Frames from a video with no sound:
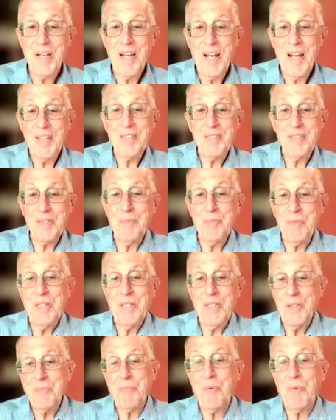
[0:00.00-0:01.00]
as somebody
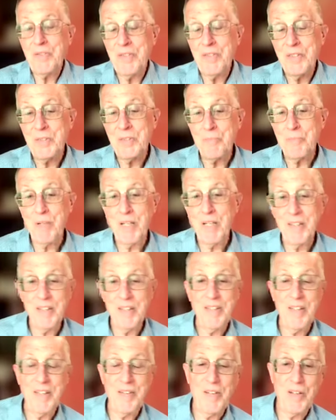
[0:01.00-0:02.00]
who participated
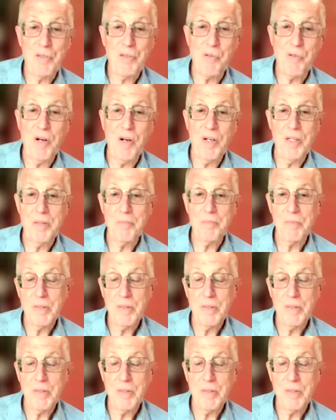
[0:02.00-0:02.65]
in the crime.